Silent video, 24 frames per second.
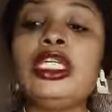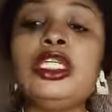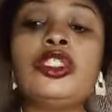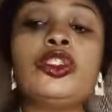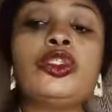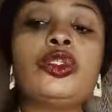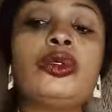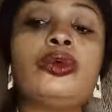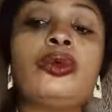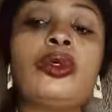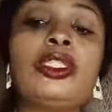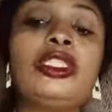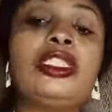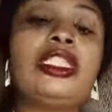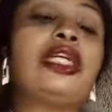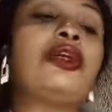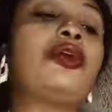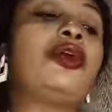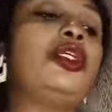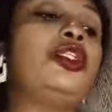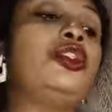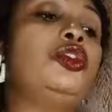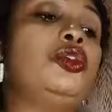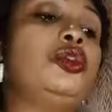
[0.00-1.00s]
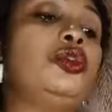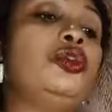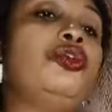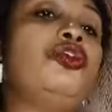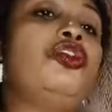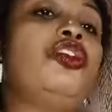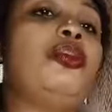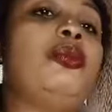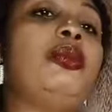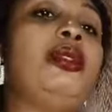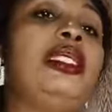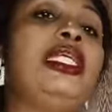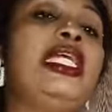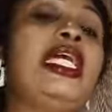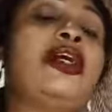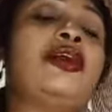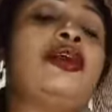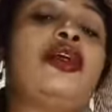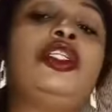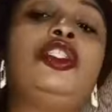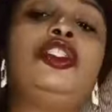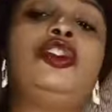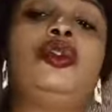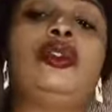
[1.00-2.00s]
So what you're going to do for me, you're
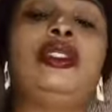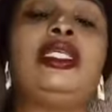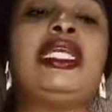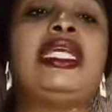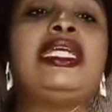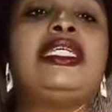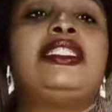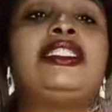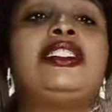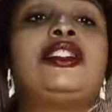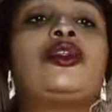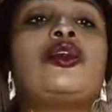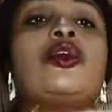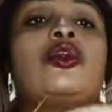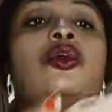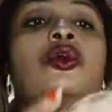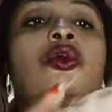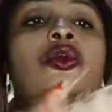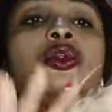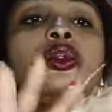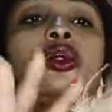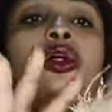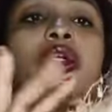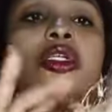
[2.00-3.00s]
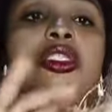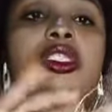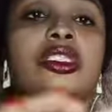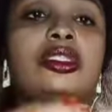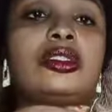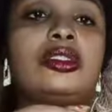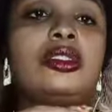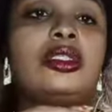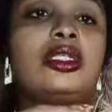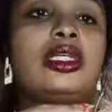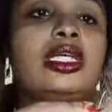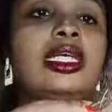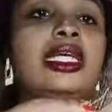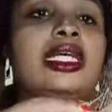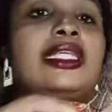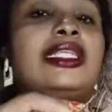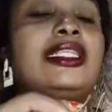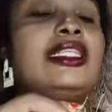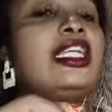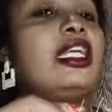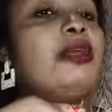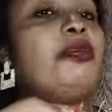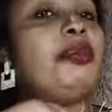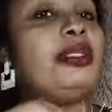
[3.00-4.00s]
going to get coconuts,
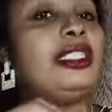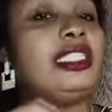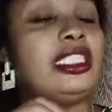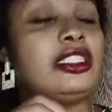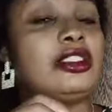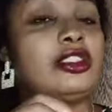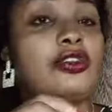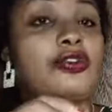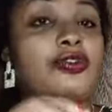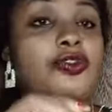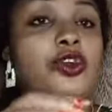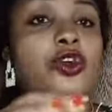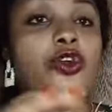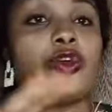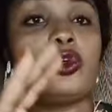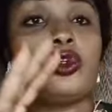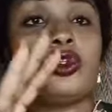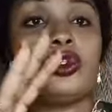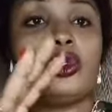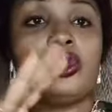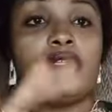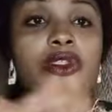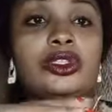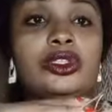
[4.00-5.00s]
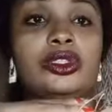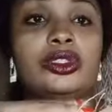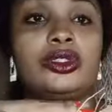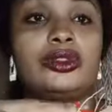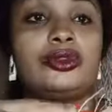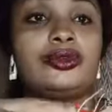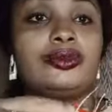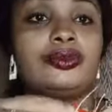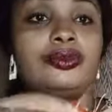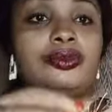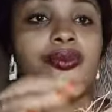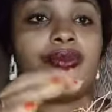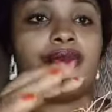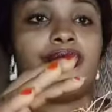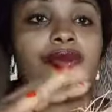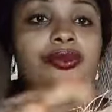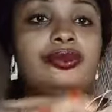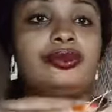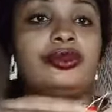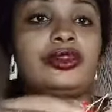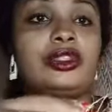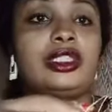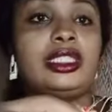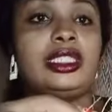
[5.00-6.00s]
3 pieces of coconuts.
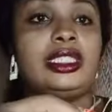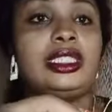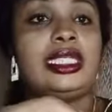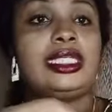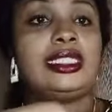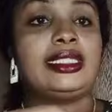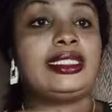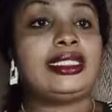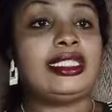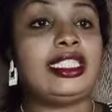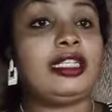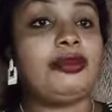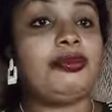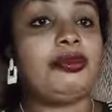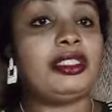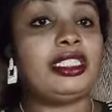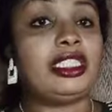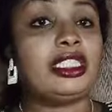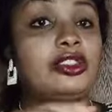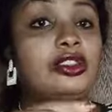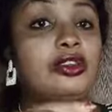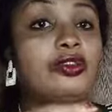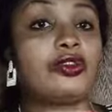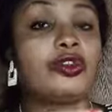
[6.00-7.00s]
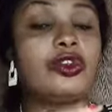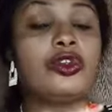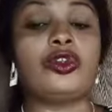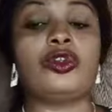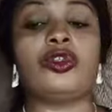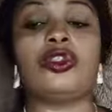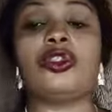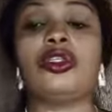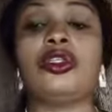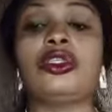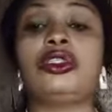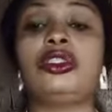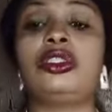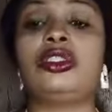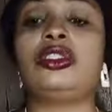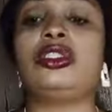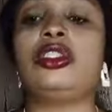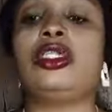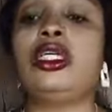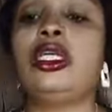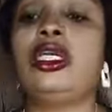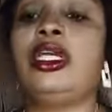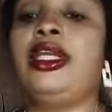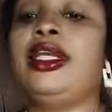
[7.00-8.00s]
Yes, 3 pieces of coconut.
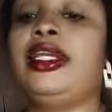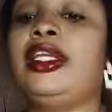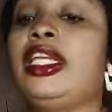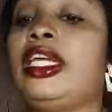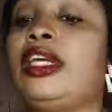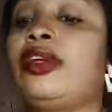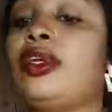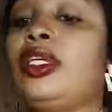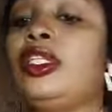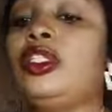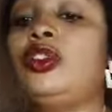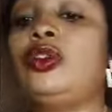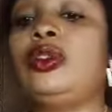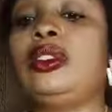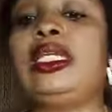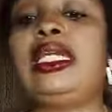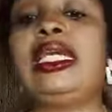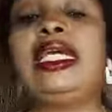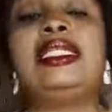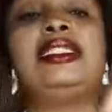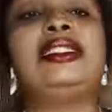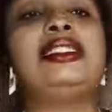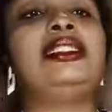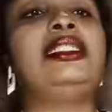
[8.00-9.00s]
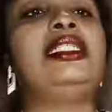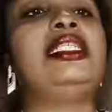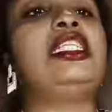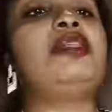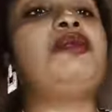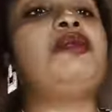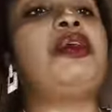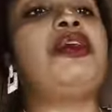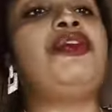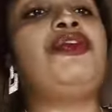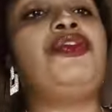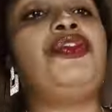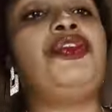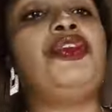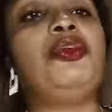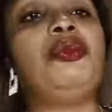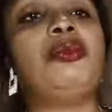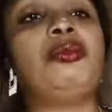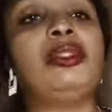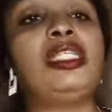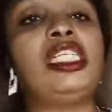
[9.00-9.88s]
You are going to get this perfume.